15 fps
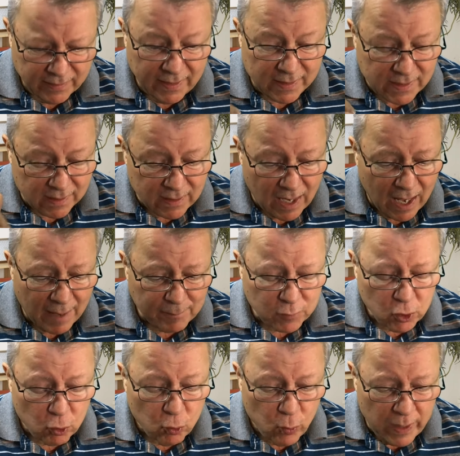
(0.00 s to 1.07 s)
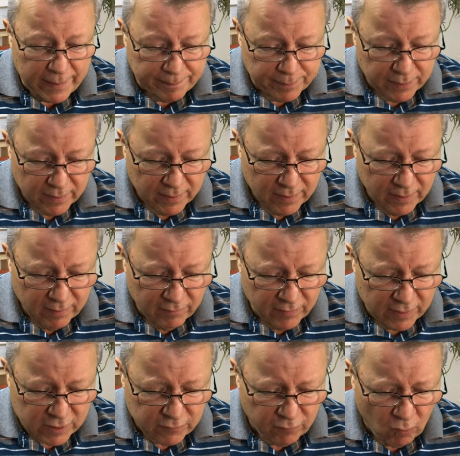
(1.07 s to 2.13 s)
there's a time to weep.
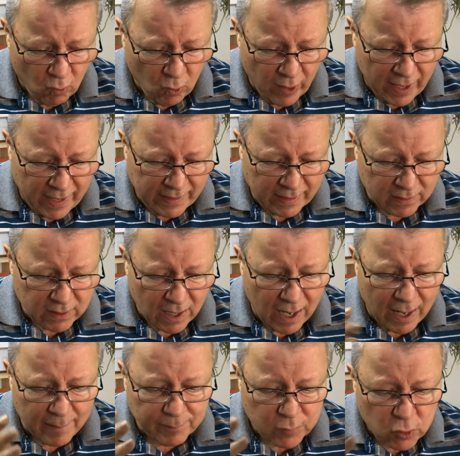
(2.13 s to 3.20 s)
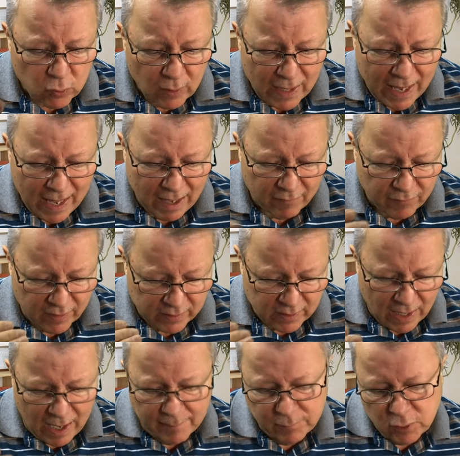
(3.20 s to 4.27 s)
Verse 4, and a time to laugh, a
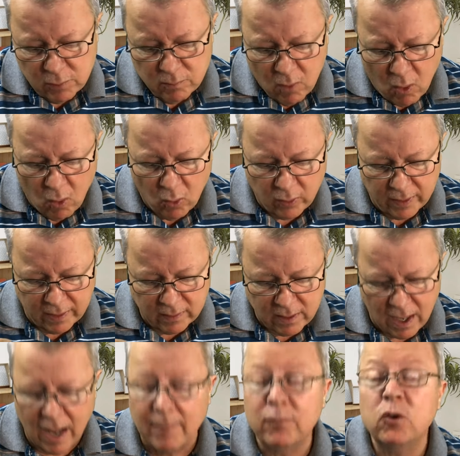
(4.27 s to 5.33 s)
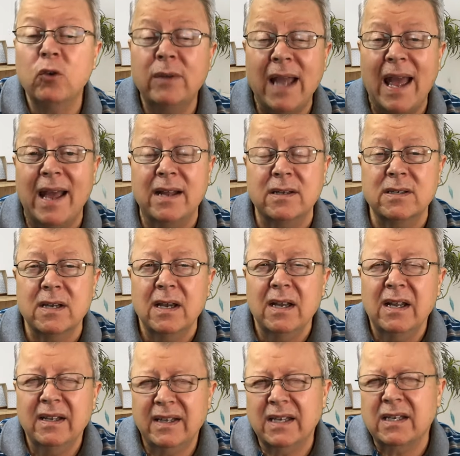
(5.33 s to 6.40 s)
time to mourn, a time to dance.
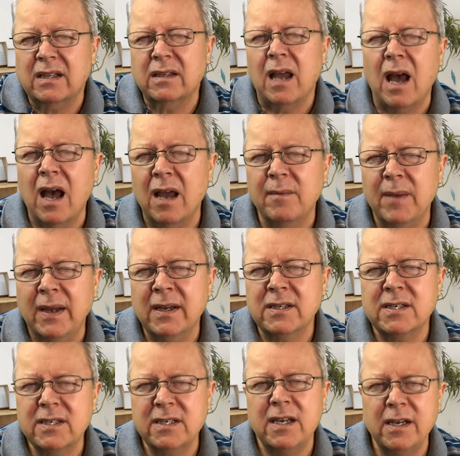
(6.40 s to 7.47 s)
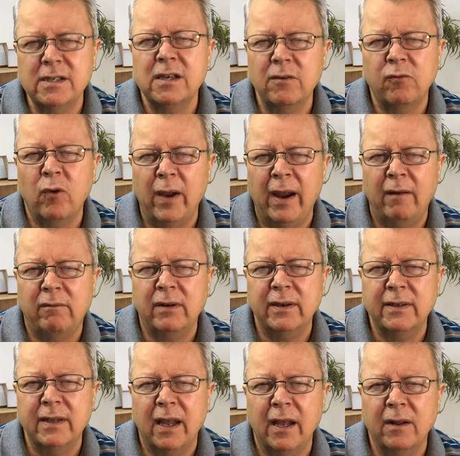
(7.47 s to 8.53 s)
There's a time and a season for
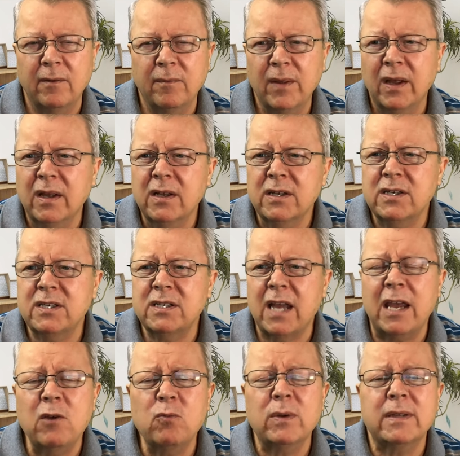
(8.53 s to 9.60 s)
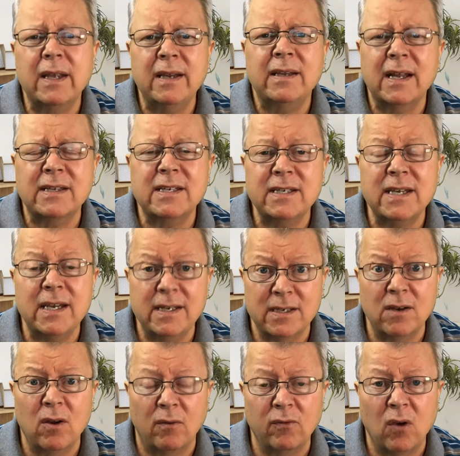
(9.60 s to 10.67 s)
everything. Stay within that
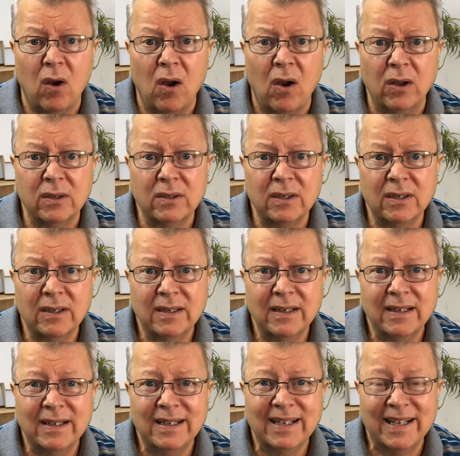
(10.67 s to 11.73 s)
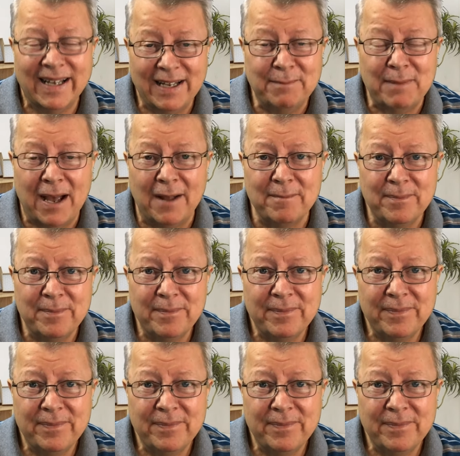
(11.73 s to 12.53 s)
season of God. Amen?